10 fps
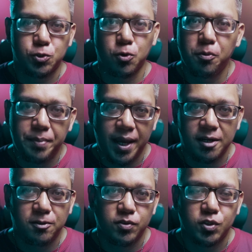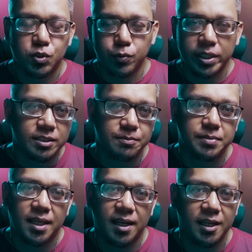control panel to tweak
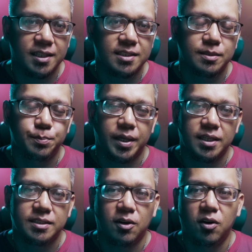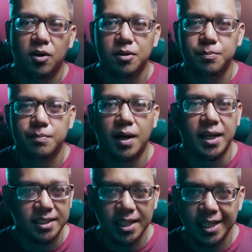some settings based on
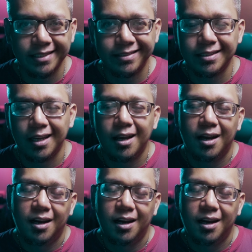my needs.